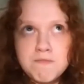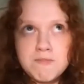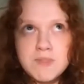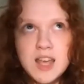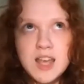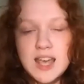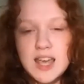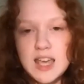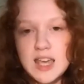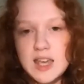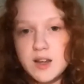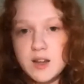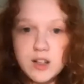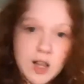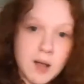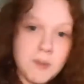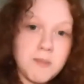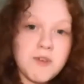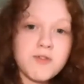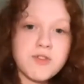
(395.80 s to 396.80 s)
a
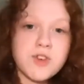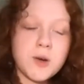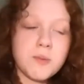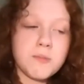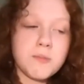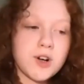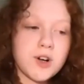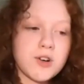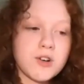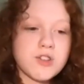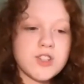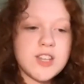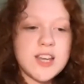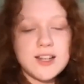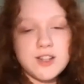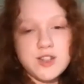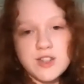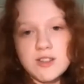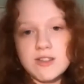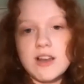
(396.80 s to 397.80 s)
club of young birders
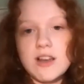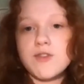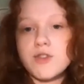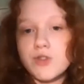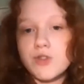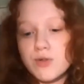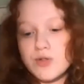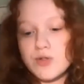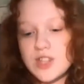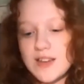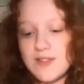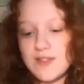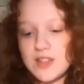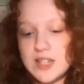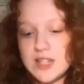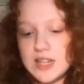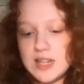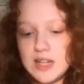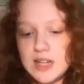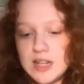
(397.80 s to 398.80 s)
ages 11 through
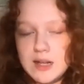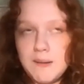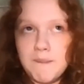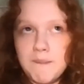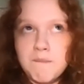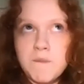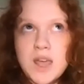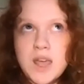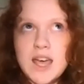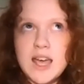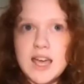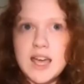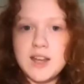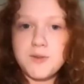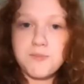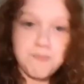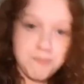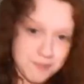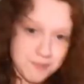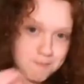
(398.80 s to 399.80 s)
17. And
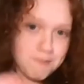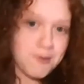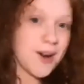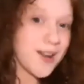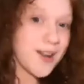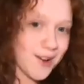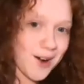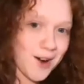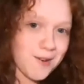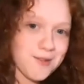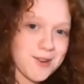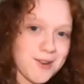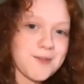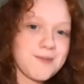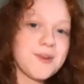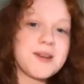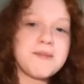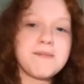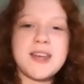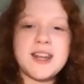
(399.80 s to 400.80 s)
pre-COVID,
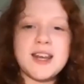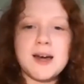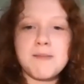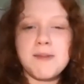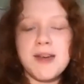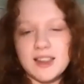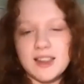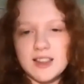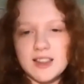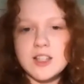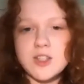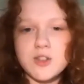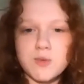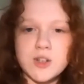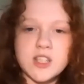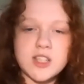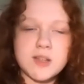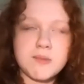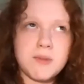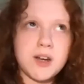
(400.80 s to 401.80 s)
we'd meet up at least
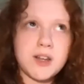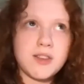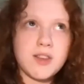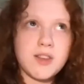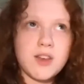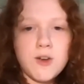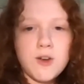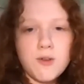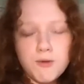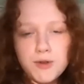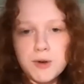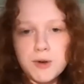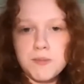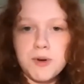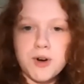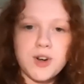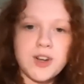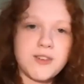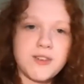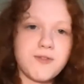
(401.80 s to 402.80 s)
once a month for a
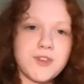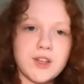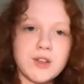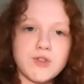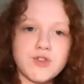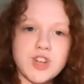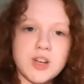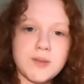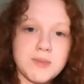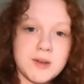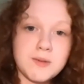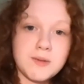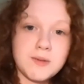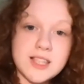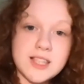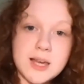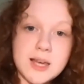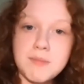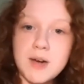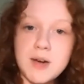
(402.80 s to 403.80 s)
birding field trip that was
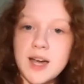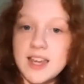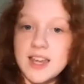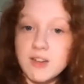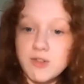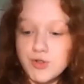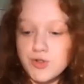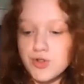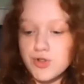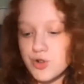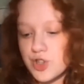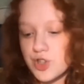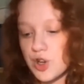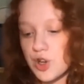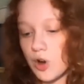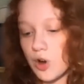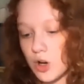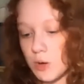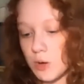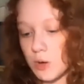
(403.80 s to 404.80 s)
led by a New Jersey
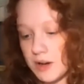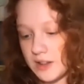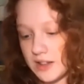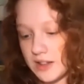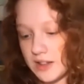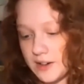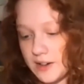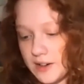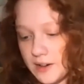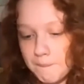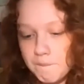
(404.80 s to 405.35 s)
Audubon leader.